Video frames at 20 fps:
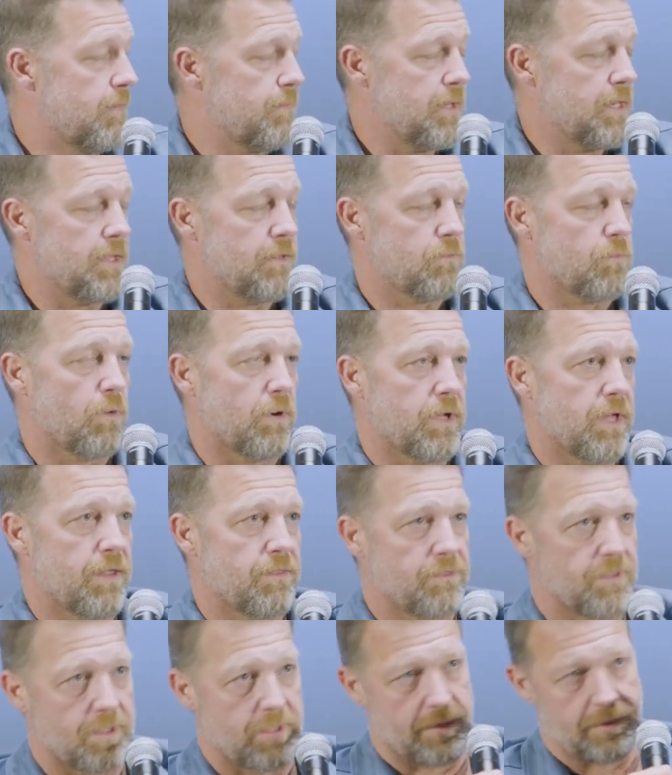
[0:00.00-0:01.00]
I mean, his work
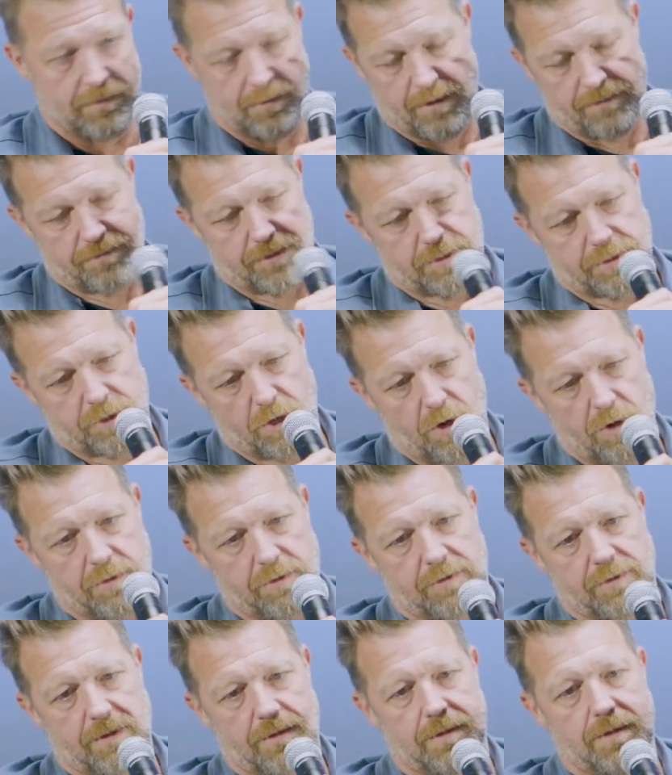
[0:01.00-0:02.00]
ethic is off the
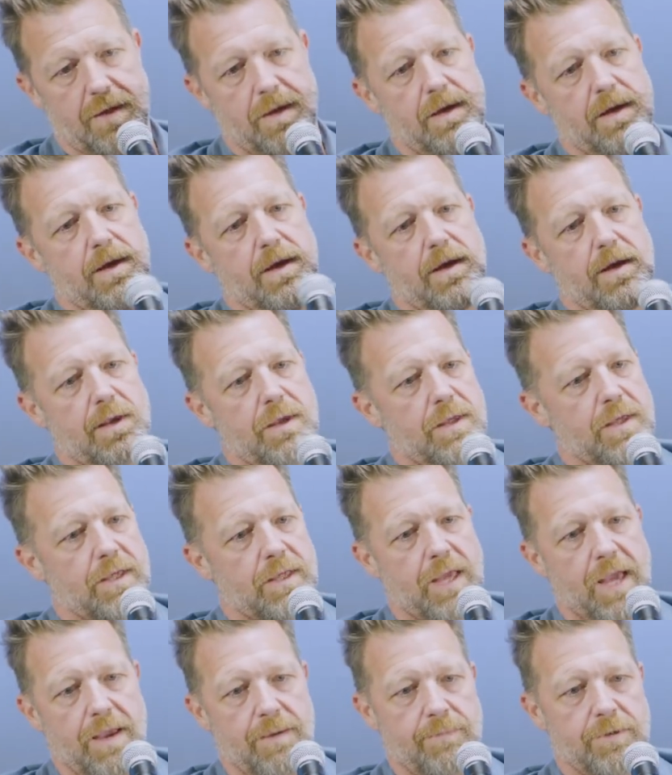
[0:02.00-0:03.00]
charts, and he
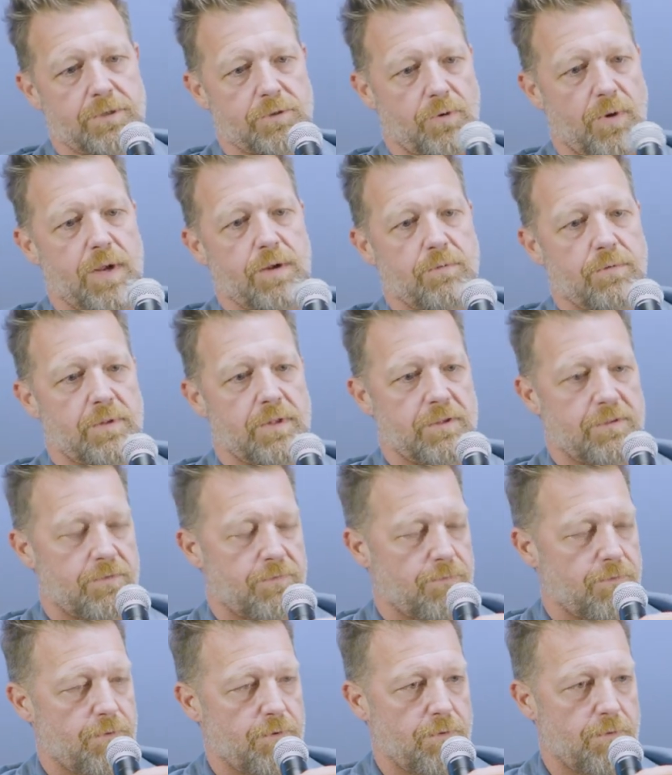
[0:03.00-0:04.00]
came and trained with us
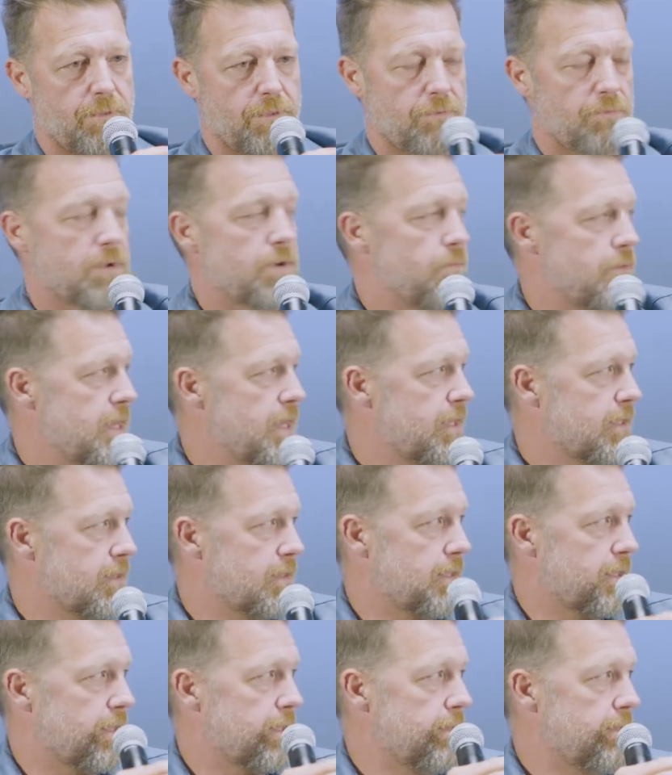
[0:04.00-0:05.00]
for three
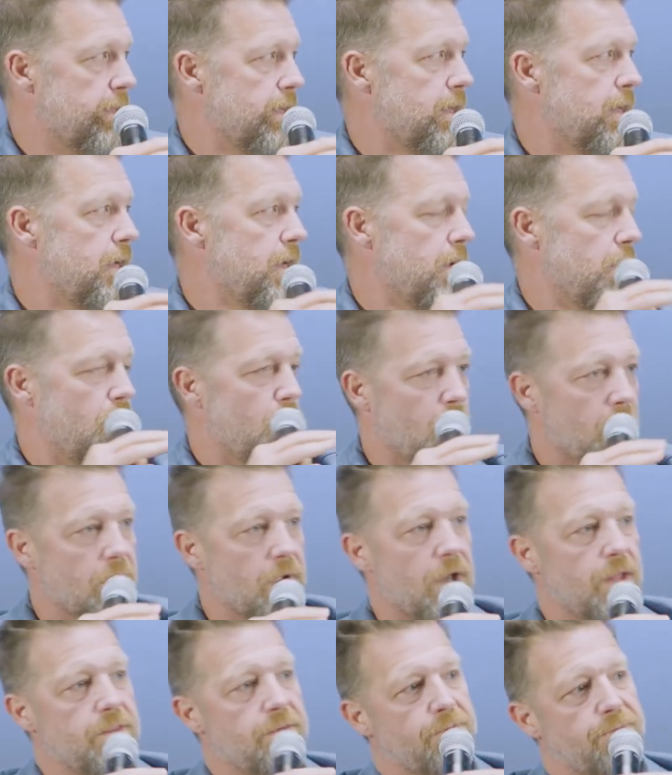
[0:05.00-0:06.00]
weeks to work
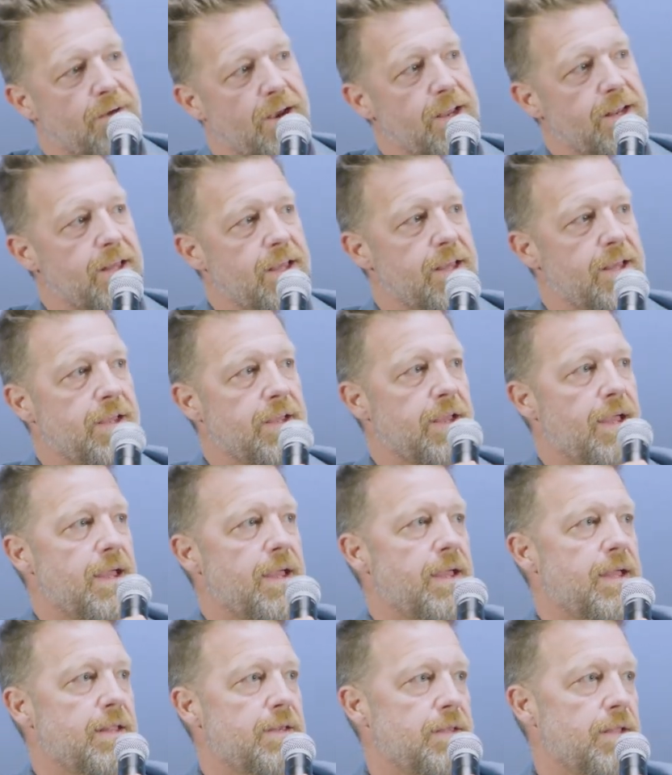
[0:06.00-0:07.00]
on the fighting,
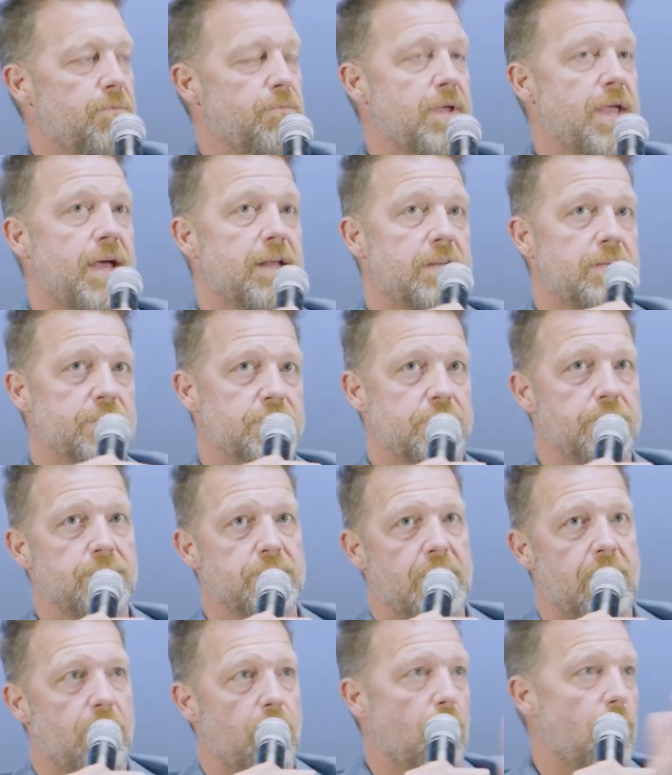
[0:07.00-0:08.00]
and then we had to
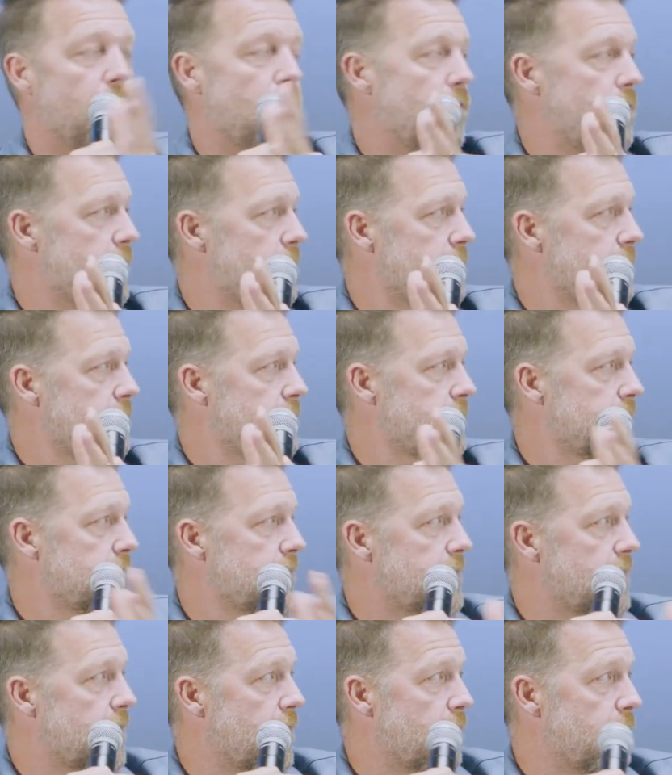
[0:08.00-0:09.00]
shoot that whole,
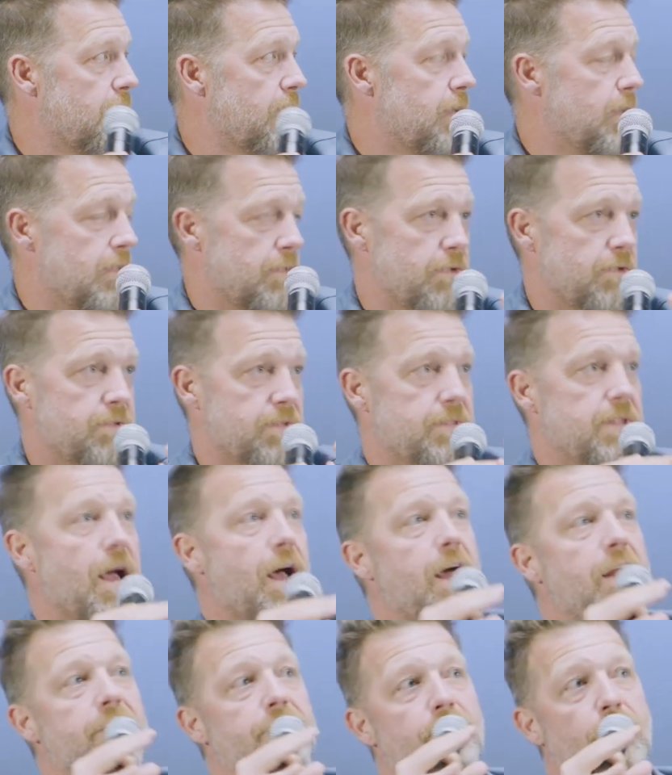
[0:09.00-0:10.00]
you know, this
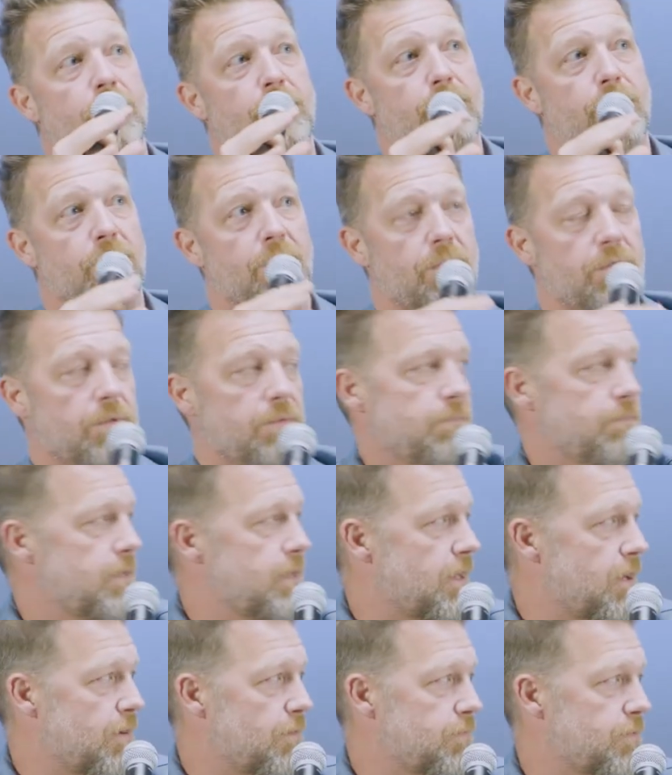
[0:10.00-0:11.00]
non-verbal,
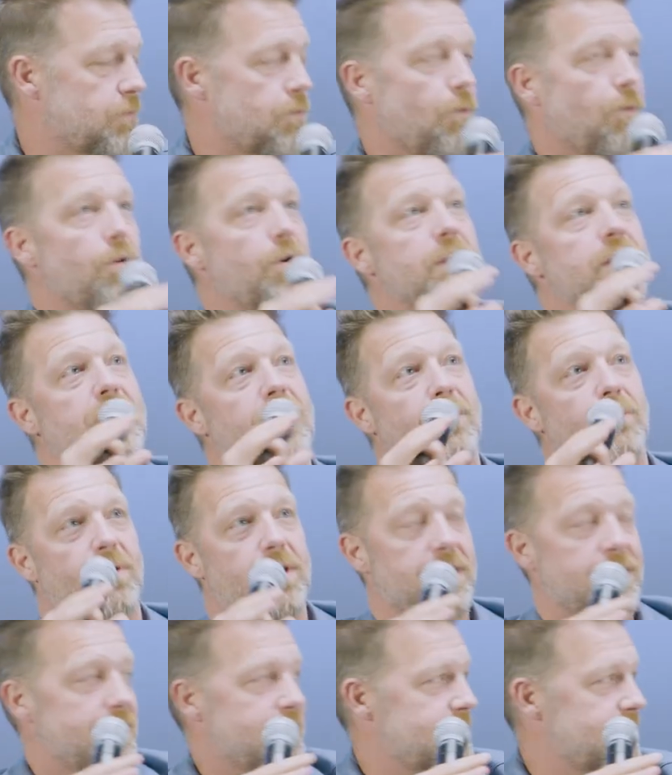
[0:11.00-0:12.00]
you know, story that I
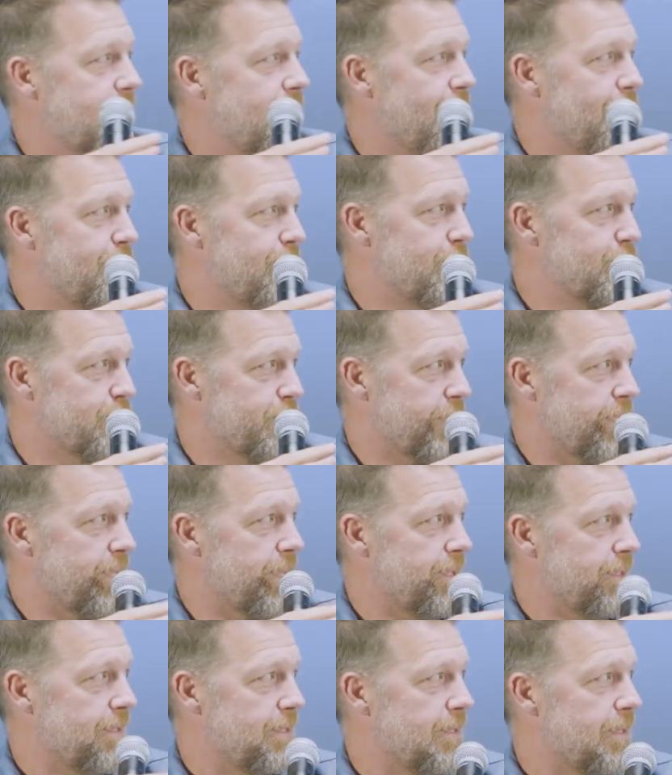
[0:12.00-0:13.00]
wanted to tell
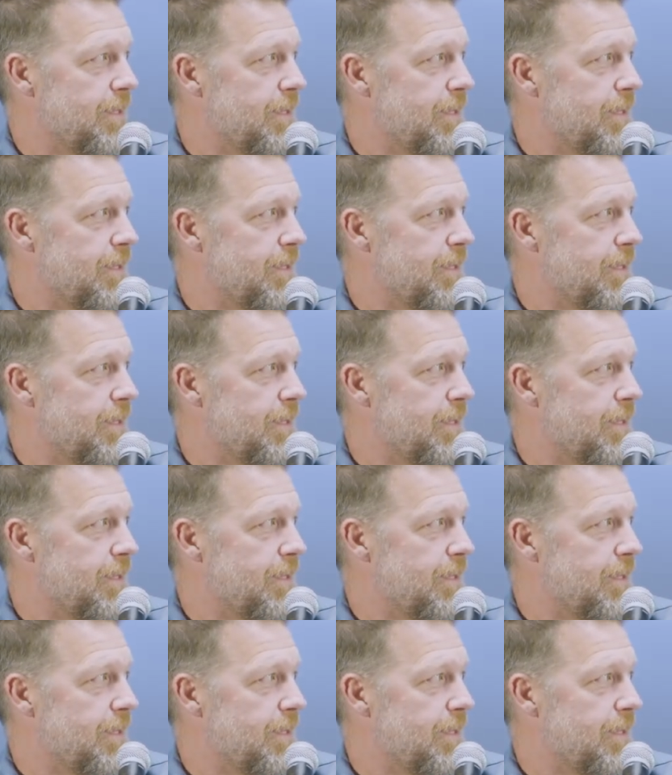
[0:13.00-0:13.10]
visually.